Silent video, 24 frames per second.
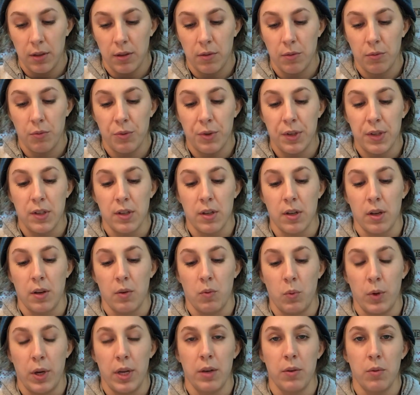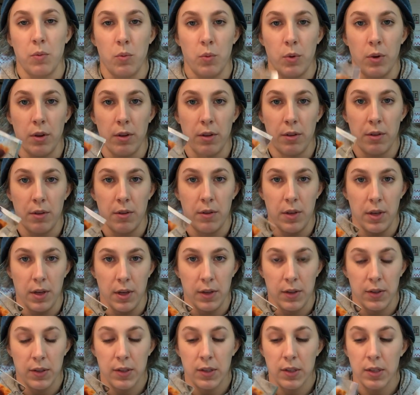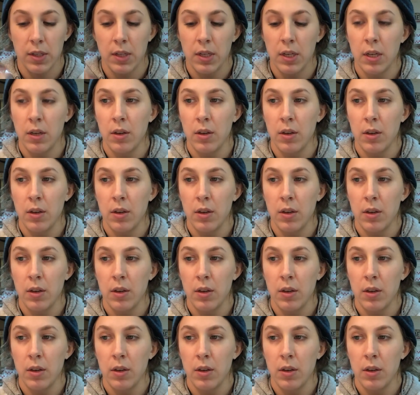the reason I went with this